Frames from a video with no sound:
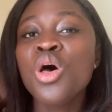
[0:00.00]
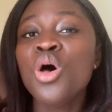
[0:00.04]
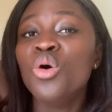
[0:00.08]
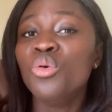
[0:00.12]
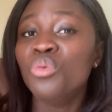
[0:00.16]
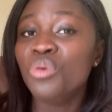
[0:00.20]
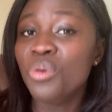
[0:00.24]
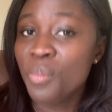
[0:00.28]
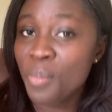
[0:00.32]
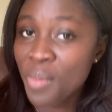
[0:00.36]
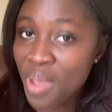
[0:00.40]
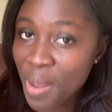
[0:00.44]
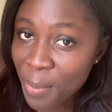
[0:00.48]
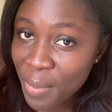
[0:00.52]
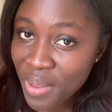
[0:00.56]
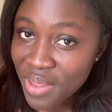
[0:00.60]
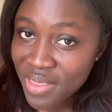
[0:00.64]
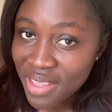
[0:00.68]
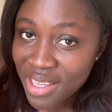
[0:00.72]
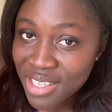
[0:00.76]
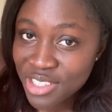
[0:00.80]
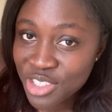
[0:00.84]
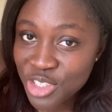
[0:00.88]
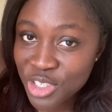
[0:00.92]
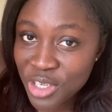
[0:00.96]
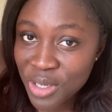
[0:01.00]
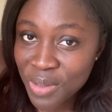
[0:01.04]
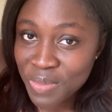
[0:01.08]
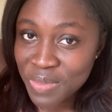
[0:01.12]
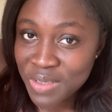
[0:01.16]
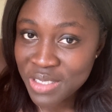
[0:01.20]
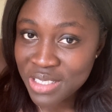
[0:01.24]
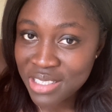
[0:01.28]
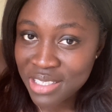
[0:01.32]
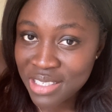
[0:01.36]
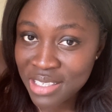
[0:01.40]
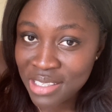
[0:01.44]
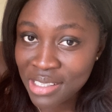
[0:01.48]
Remember that
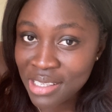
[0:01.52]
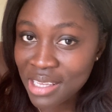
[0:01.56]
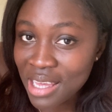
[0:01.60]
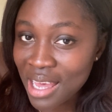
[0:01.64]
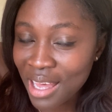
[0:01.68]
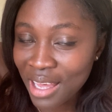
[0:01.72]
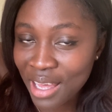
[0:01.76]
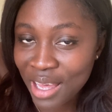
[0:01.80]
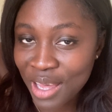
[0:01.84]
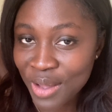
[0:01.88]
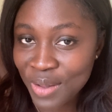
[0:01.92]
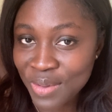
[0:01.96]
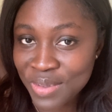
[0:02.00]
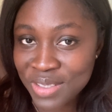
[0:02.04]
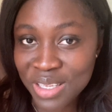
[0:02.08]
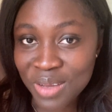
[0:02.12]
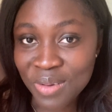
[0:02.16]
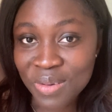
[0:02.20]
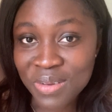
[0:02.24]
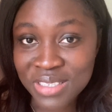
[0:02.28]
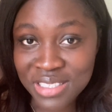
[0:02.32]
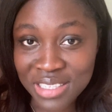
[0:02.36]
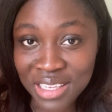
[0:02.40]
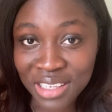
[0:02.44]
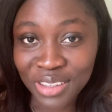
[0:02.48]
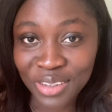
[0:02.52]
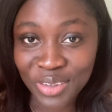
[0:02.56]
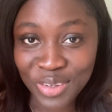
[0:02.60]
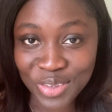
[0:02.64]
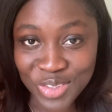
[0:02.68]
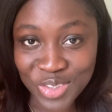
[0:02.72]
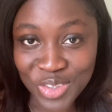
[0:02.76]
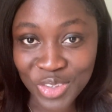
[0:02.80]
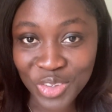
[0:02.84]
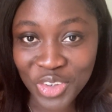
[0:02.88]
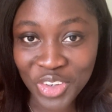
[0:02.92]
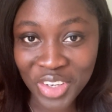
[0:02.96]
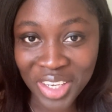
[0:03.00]
GMC account I was telling you
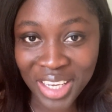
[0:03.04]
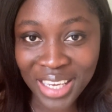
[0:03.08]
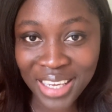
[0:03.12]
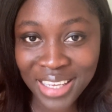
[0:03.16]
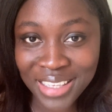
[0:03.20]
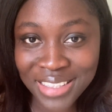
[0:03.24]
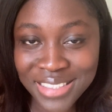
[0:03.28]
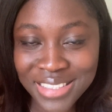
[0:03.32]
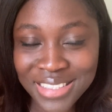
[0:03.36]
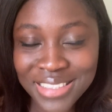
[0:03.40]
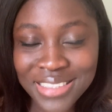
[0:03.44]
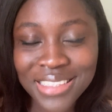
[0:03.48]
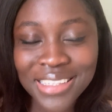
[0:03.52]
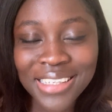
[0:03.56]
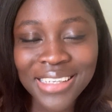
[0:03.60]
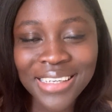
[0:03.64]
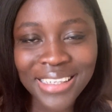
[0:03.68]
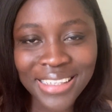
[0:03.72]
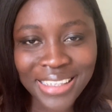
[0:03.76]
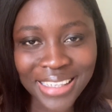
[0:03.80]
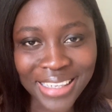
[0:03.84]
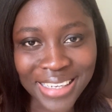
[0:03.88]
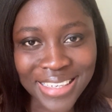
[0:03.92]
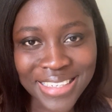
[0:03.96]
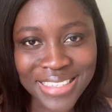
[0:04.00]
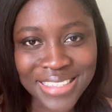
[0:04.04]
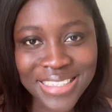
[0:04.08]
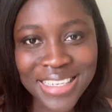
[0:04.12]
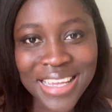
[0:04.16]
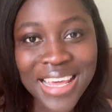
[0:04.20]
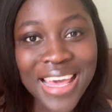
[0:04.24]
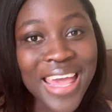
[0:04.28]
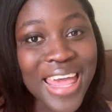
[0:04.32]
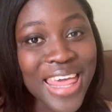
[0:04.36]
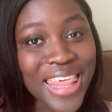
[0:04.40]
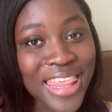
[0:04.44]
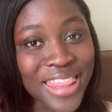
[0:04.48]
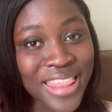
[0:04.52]
to create? Yes,
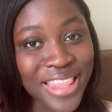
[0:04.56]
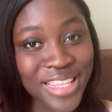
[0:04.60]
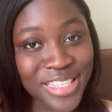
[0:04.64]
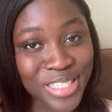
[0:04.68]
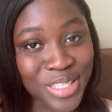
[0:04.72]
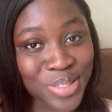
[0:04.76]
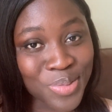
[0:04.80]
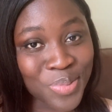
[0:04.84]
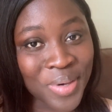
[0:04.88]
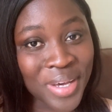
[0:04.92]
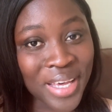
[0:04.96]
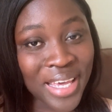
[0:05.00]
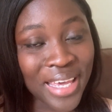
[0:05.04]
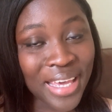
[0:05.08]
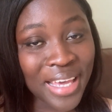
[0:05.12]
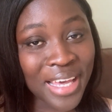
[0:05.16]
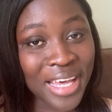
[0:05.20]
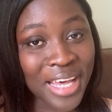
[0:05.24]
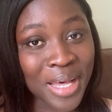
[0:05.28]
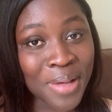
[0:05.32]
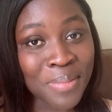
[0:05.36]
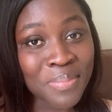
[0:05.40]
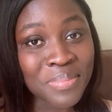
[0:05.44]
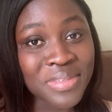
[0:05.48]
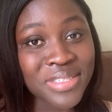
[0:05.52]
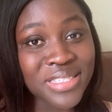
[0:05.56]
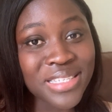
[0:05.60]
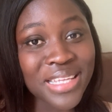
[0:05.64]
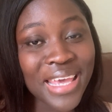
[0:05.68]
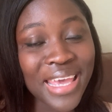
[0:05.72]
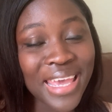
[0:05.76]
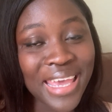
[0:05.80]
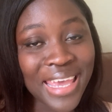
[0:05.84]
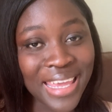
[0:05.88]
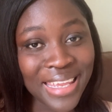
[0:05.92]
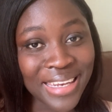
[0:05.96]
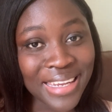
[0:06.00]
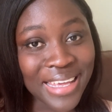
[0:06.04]
this is where it comes
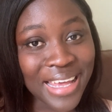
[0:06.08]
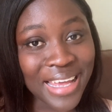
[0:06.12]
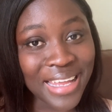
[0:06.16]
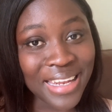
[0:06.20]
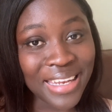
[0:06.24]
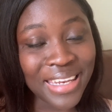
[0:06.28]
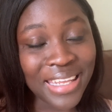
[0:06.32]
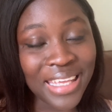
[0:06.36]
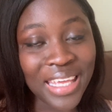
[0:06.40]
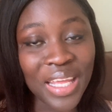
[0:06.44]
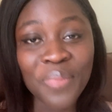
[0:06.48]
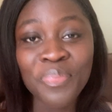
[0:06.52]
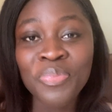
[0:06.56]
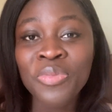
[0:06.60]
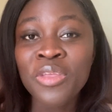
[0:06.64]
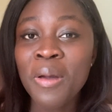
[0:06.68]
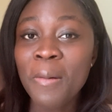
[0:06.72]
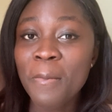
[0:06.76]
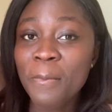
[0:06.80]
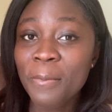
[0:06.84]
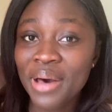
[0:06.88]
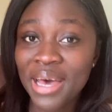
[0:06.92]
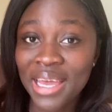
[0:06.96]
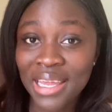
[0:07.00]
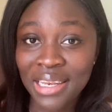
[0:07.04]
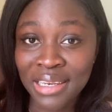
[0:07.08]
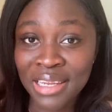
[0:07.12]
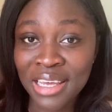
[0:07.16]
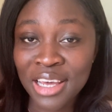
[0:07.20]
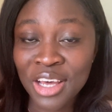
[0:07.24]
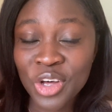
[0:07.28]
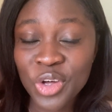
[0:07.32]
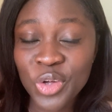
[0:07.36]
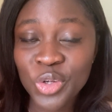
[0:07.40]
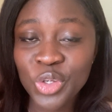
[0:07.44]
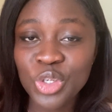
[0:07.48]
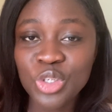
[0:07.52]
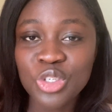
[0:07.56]
in handy. By
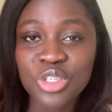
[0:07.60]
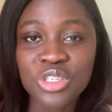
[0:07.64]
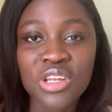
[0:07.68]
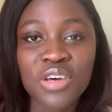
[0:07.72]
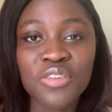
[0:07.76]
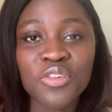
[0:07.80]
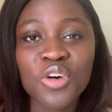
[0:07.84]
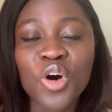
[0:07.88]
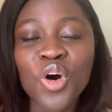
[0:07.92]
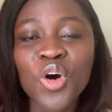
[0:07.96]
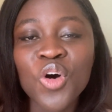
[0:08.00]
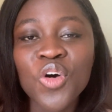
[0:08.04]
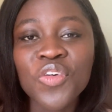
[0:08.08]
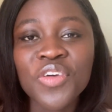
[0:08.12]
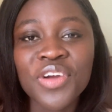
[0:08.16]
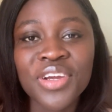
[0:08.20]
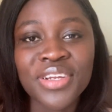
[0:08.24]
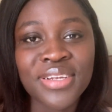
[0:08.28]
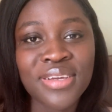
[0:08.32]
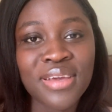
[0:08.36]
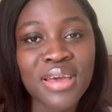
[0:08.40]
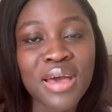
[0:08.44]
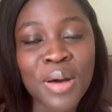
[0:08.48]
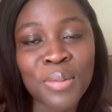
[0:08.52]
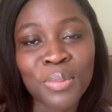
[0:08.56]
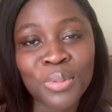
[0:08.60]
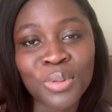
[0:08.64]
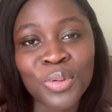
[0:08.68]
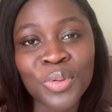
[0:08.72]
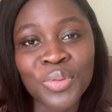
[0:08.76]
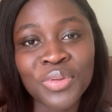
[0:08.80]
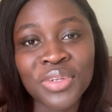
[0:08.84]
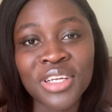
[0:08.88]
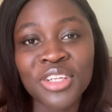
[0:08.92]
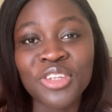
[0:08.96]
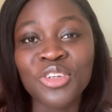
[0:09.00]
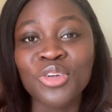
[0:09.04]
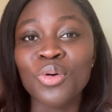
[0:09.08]
now, you should have already
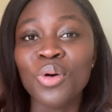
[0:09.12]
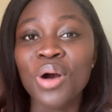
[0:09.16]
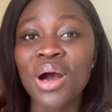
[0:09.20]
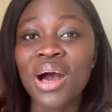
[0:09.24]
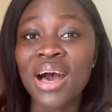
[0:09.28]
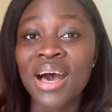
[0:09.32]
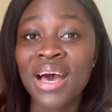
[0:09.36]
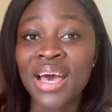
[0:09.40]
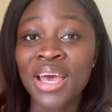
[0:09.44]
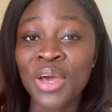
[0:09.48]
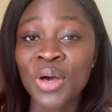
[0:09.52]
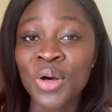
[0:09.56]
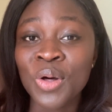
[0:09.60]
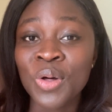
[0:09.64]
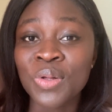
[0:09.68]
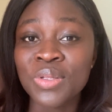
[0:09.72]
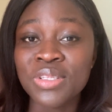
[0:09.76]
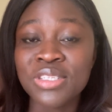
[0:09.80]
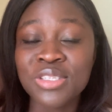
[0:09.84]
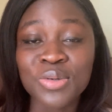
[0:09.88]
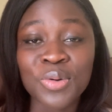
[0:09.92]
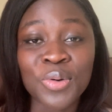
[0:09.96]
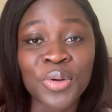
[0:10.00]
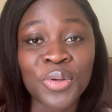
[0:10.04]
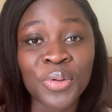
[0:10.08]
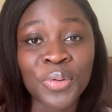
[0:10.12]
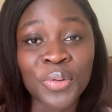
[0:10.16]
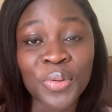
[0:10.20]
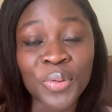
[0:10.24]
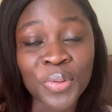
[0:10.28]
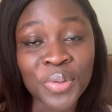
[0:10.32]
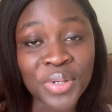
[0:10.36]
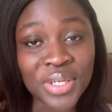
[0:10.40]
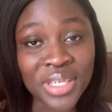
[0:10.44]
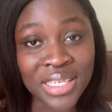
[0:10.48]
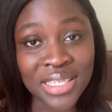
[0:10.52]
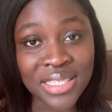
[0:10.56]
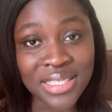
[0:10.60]
uploaded your IELTS or your
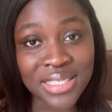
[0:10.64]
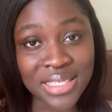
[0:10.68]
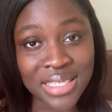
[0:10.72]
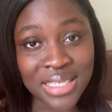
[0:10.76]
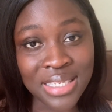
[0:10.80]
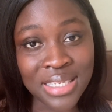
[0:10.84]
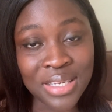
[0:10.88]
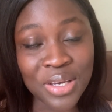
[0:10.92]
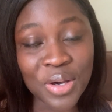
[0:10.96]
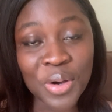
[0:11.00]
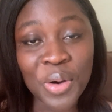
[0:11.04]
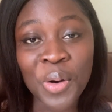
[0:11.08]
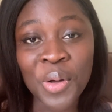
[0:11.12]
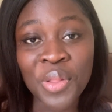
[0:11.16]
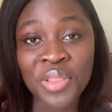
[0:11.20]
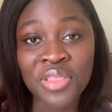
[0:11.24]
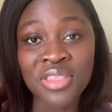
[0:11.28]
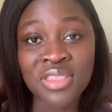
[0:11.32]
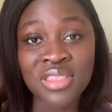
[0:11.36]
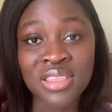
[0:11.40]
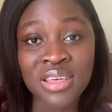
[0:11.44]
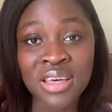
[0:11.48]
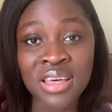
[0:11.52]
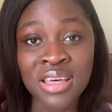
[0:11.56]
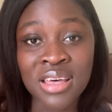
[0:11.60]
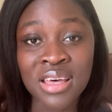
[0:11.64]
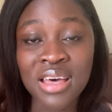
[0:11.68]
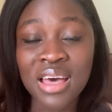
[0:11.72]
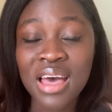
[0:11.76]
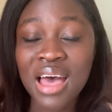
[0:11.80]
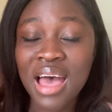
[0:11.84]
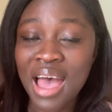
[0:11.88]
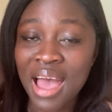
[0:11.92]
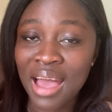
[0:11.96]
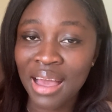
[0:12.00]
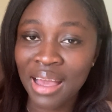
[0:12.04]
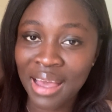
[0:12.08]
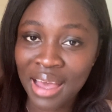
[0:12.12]
OET on the
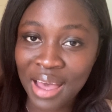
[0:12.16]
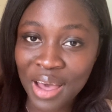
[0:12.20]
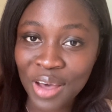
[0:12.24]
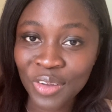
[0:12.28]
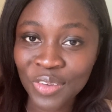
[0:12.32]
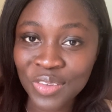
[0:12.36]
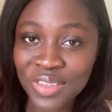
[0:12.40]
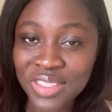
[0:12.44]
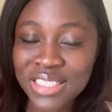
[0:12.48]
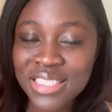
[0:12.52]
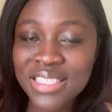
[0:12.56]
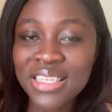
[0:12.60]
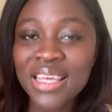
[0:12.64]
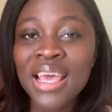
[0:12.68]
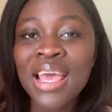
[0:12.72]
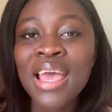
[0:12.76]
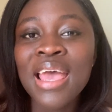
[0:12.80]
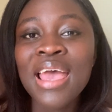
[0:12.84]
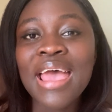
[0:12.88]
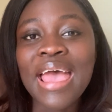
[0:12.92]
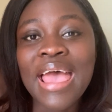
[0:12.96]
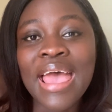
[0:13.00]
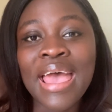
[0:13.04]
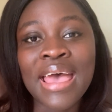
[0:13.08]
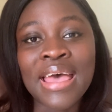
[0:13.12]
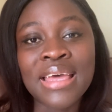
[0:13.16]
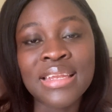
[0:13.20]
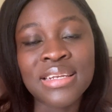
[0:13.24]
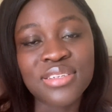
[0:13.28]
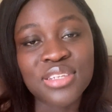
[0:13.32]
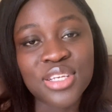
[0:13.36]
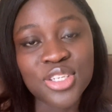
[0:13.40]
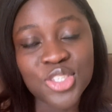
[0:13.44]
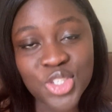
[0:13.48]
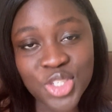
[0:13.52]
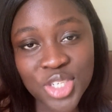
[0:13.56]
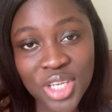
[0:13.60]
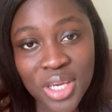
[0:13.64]
account, and
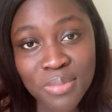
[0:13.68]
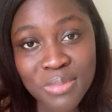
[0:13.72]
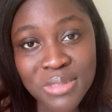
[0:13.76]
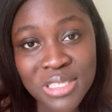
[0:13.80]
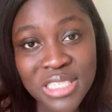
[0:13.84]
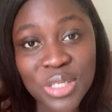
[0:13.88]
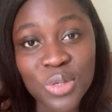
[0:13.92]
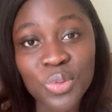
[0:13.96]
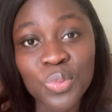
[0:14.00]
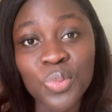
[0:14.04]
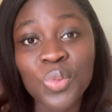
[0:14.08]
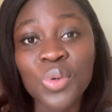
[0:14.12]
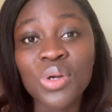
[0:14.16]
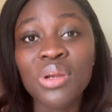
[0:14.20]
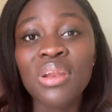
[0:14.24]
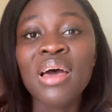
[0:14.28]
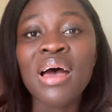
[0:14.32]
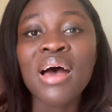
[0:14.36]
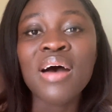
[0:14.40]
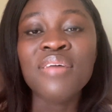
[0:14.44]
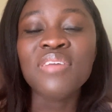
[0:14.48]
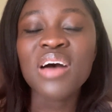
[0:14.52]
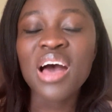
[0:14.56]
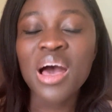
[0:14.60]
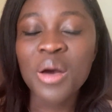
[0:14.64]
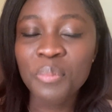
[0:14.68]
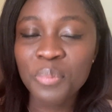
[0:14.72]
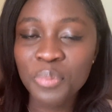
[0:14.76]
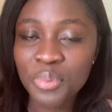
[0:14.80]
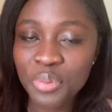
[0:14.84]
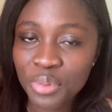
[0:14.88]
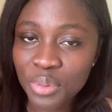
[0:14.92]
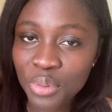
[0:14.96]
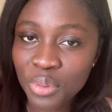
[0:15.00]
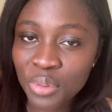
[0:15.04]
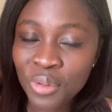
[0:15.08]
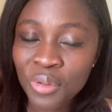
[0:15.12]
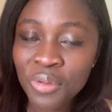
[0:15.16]
the GMC would have
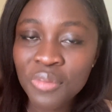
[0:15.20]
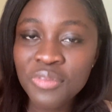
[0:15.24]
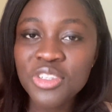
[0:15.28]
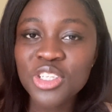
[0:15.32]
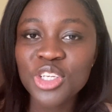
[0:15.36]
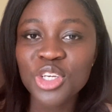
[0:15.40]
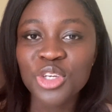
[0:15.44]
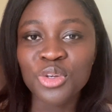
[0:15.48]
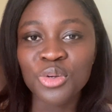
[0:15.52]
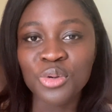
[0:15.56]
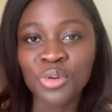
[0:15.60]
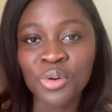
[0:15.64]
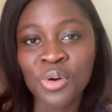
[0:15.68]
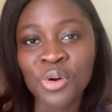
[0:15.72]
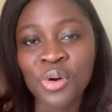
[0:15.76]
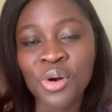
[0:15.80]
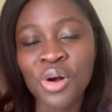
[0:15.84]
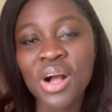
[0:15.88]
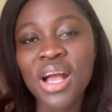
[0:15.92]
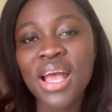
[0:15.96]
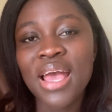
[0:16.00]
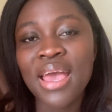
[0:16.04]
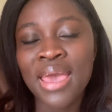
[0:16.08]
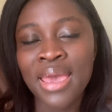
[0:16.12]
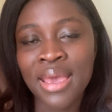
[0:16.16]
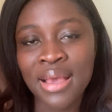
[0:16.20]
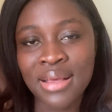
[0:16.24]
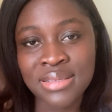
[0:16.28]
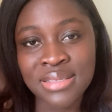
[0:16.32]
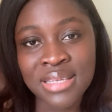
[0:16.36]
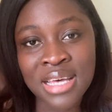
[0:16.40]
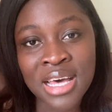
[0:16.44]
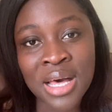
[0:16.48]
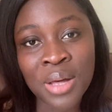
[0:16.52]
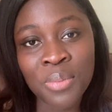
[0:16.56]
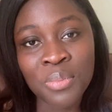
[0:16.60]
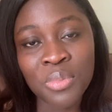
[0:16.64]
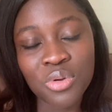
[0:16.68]
approved your
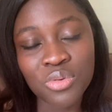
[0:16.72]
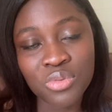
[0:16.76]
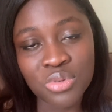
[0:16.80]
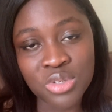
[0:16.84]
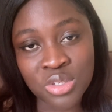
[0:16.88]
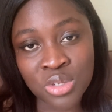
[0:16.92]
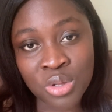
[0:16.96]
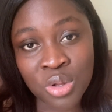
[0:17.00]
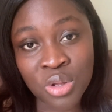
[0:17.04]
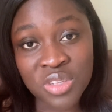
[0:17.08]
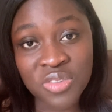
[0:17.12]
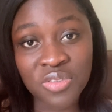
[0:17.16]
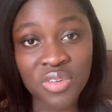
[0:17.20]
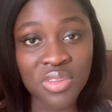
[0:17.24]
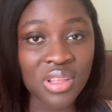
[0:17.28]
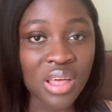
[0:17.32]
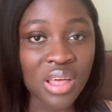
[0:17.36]
exam results for the